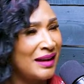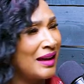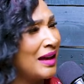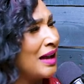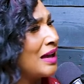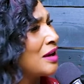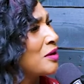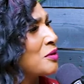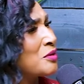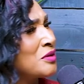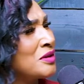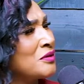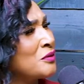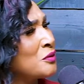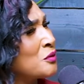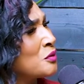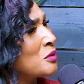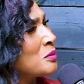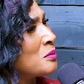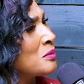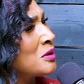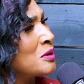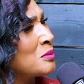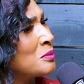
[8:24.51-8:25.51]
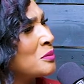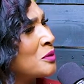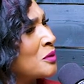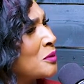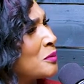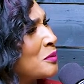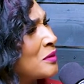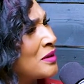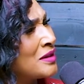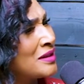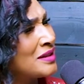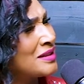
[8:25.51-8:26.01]
I don't even remember.
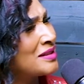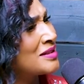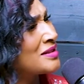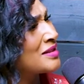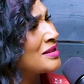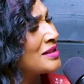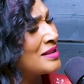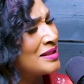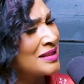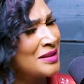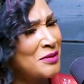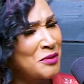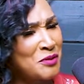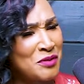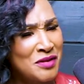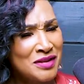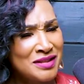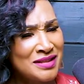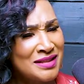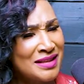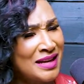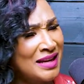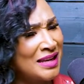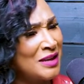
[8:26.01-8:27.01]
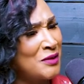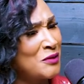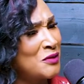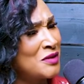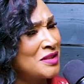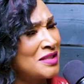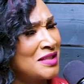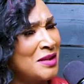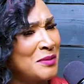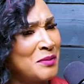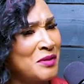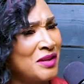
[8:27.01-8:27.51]
It's, it, it's not even
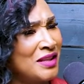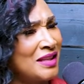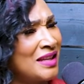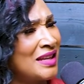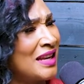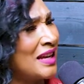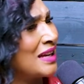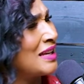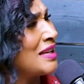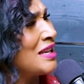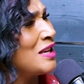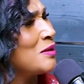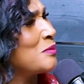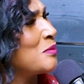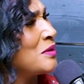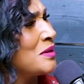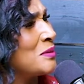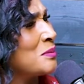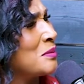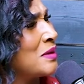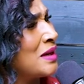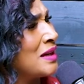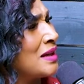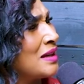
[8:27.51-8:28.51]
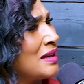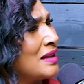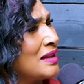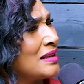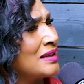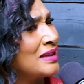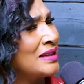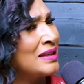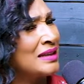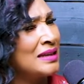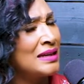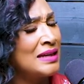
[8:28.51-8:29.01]
something that I keep in
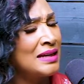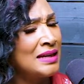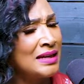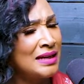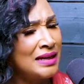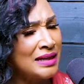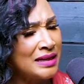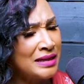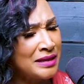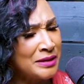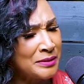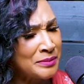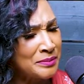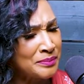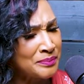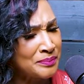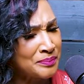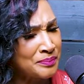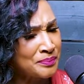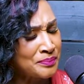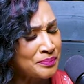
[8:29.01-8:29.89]
mind. Um,